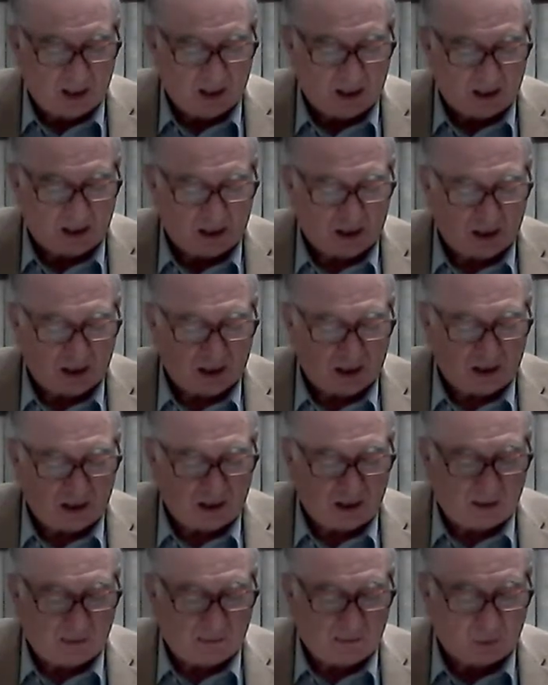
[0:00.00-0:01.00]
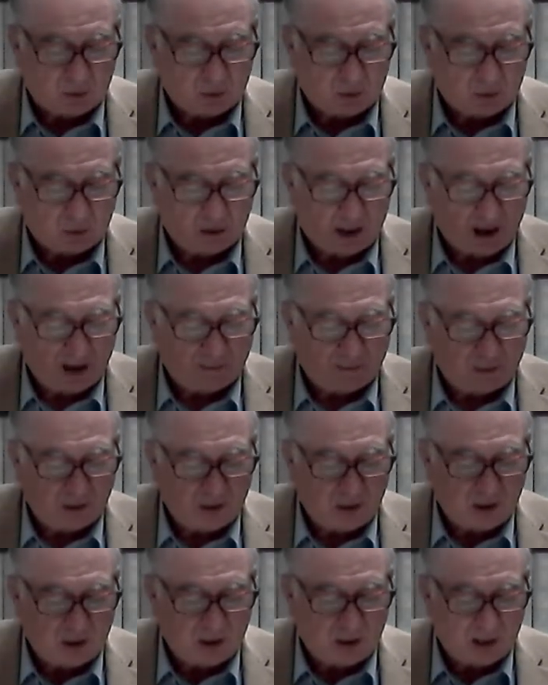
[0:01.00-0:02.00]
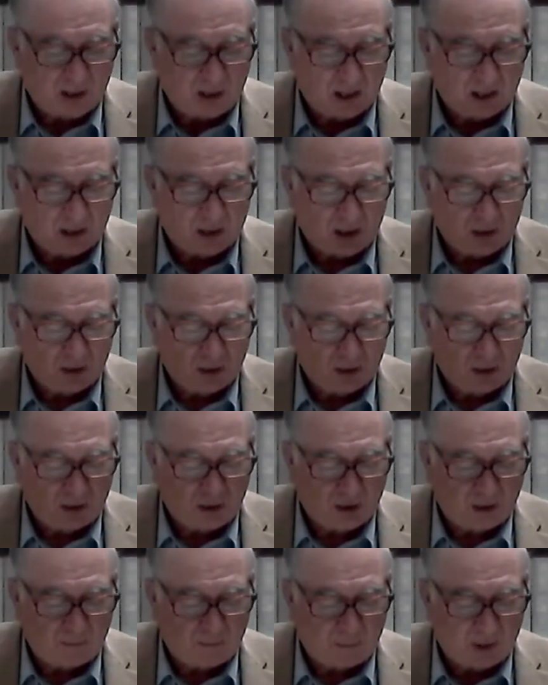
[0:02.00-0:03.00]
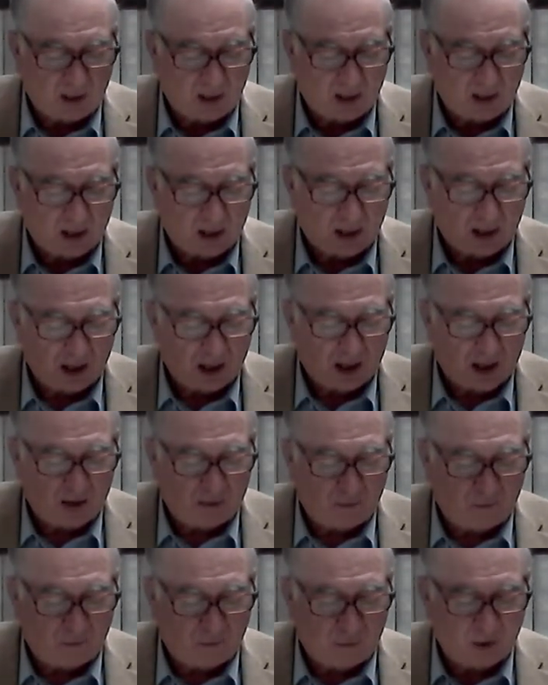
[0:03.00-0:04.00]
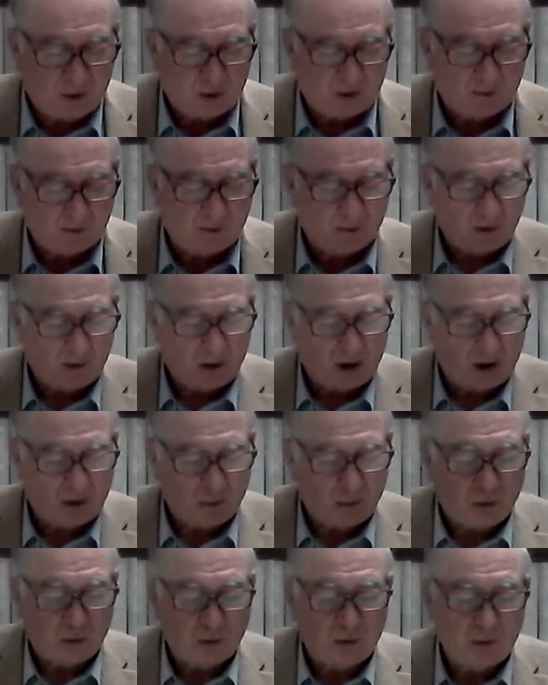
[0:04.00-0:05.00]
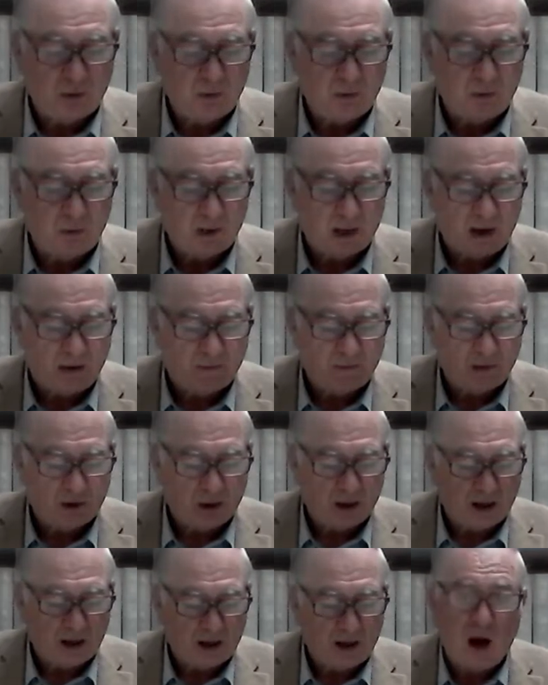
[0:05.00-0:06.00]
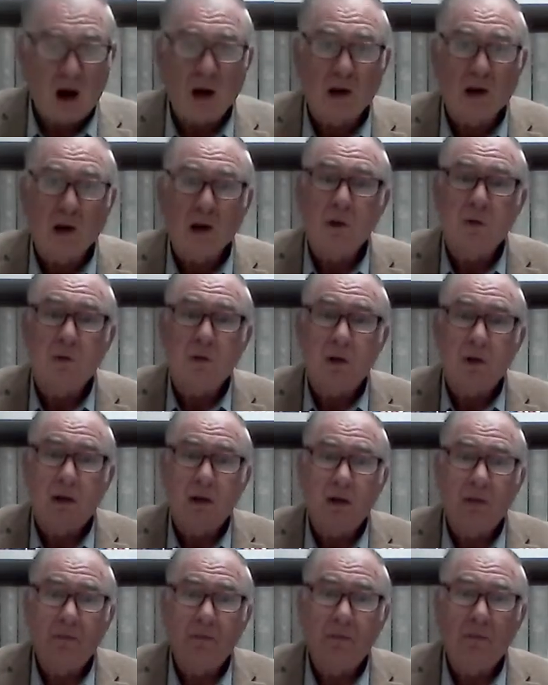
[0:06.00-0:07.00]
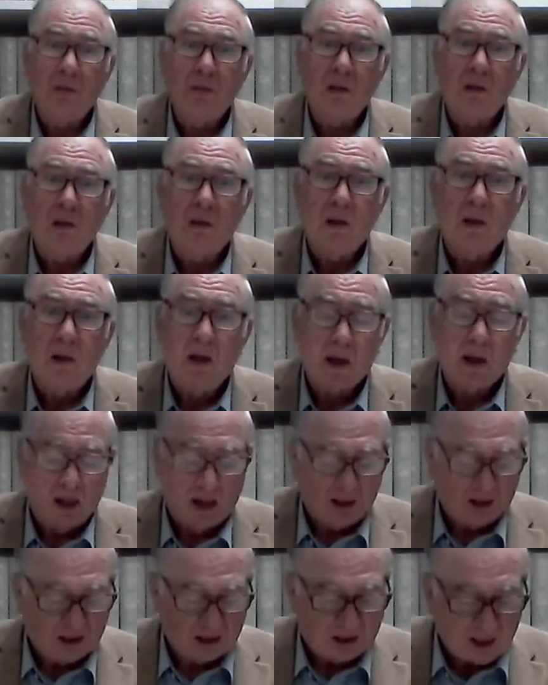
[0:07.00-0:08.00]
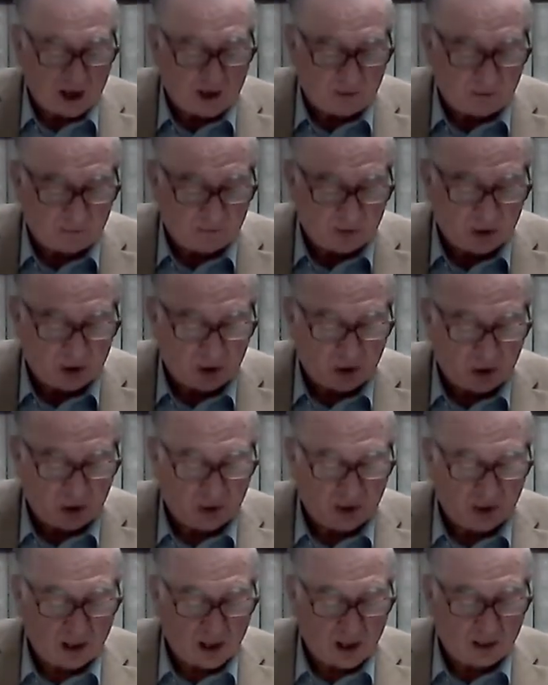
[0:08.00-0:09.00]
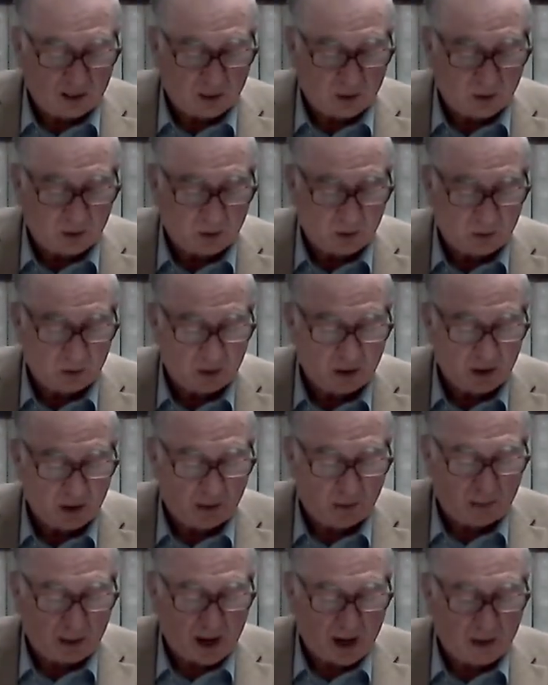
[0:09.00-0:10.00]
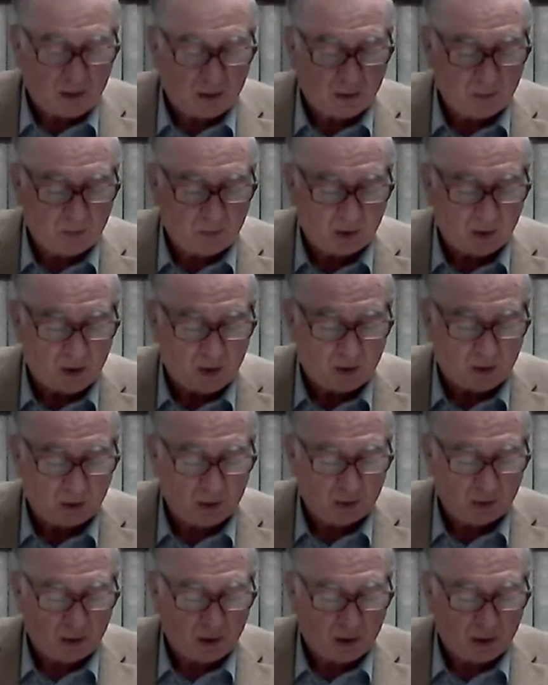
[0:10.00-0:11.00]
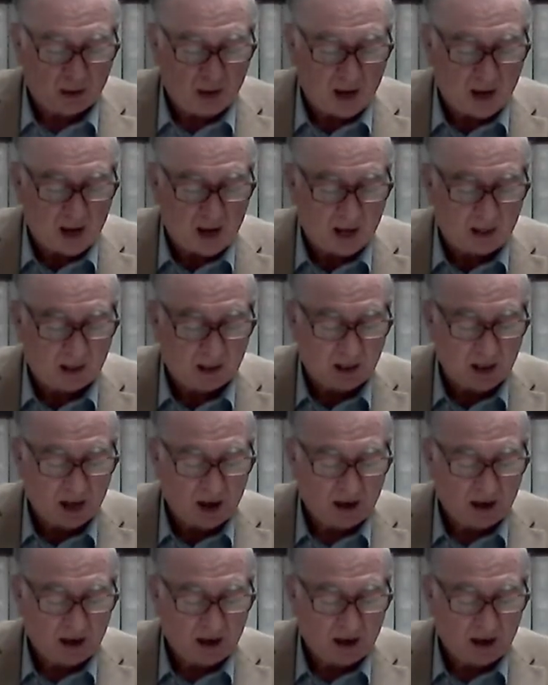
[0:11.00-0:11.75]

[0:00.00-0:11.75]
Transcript: It says in verse 1, after these things I heard something like a loud voice of a great multitude in heaven saying, Hallelujah! Salvation and glory and power belong to our God,